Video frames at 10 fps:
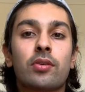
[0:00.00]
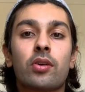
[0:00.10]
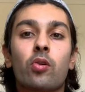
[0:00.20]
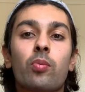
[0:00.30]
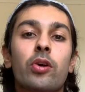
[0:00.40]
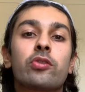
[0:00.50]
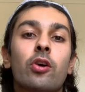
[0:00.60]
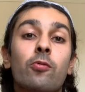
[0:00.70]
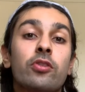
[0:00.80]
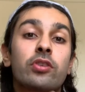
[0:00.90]
almost
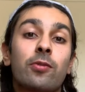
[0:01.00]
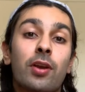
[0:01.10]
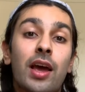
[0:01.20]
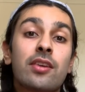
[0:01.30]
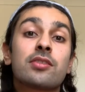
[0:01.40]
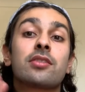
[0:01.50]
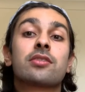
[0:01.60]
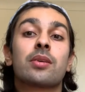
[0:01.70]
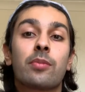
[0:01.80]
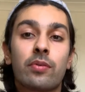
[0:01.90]
overgeneralized in
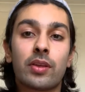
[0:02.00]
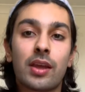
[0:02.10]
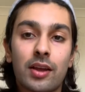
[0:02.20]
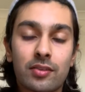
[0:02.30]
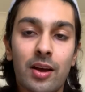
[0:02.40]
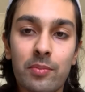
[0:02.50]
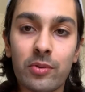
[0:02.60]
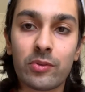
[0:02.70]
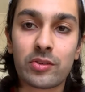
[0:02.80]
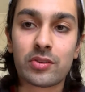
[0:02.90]
some of their examples.